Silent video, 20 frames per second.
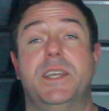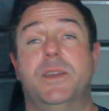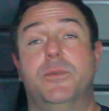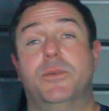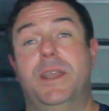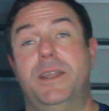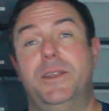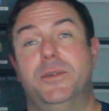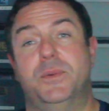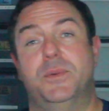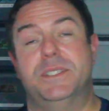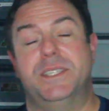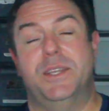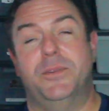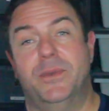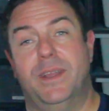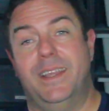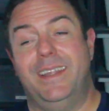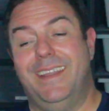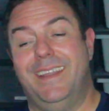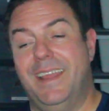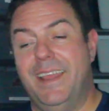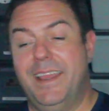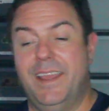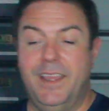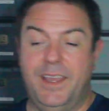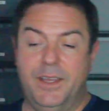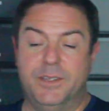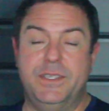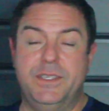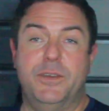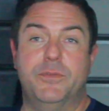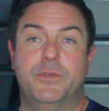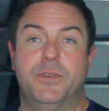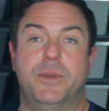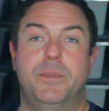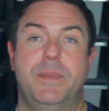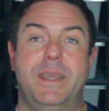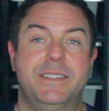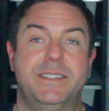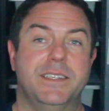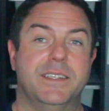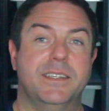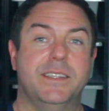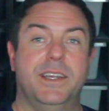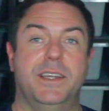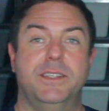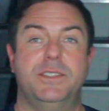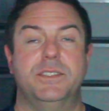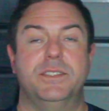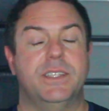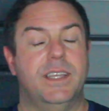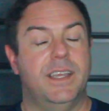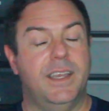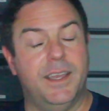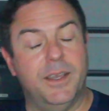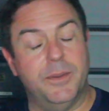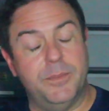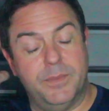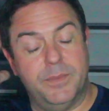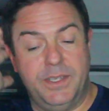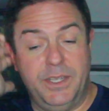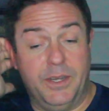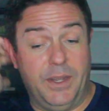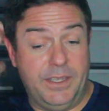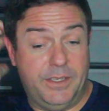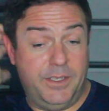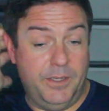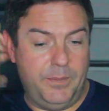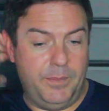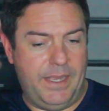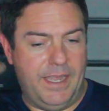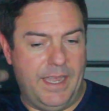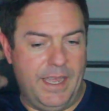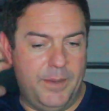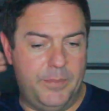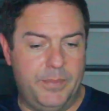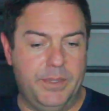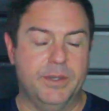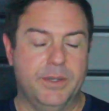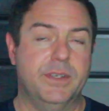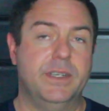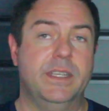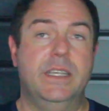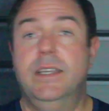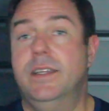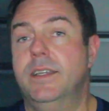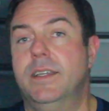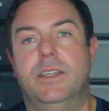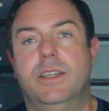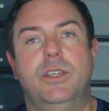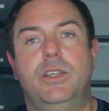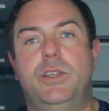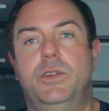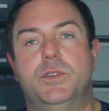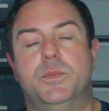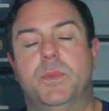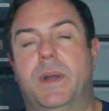I right or was I right? How's that for an amazing clutch? You know, I couldn't be happier, and huge